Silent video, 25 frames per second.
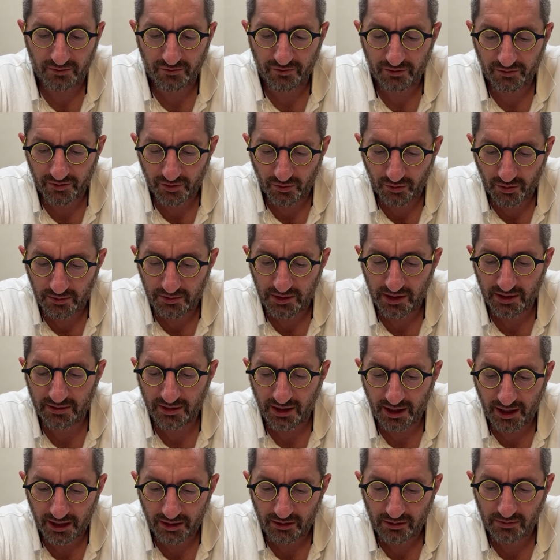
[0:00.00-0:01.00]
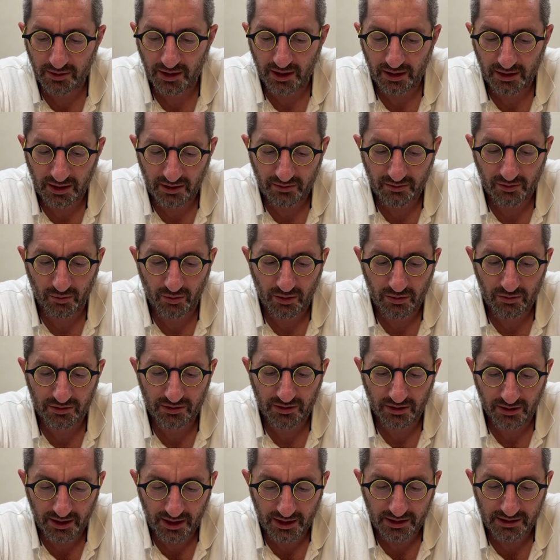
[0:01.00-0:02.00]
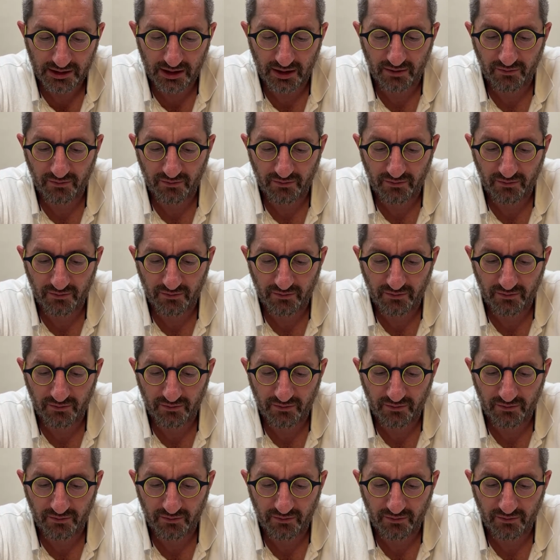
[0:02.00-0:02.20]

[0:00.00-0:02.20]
woman, the one who delays,